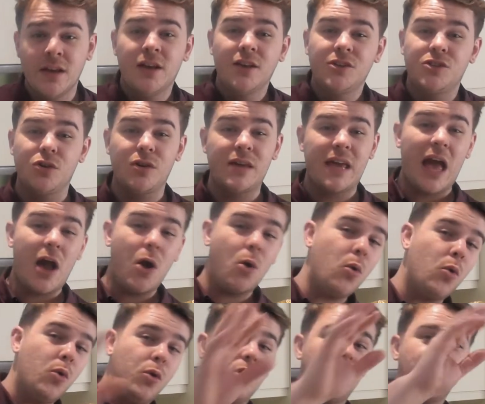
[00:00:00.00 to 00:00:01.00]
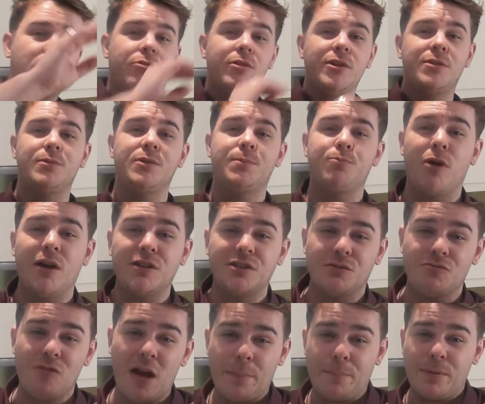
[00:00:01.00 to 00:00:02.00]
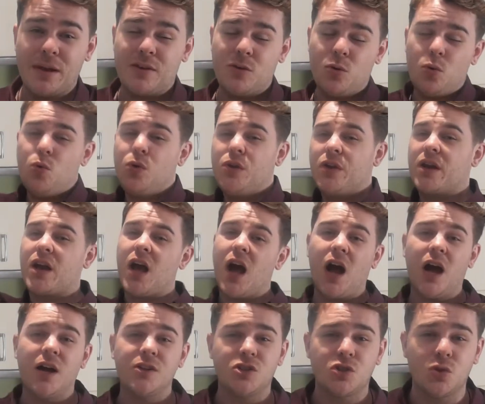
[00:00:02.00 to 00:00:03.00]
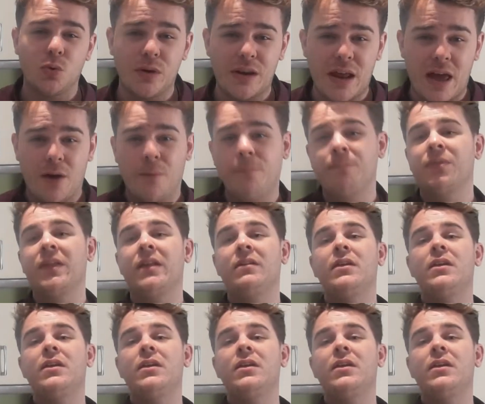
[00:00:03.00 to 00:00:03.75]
so you can get all your Christmas present wrapping, all your cards sorted out,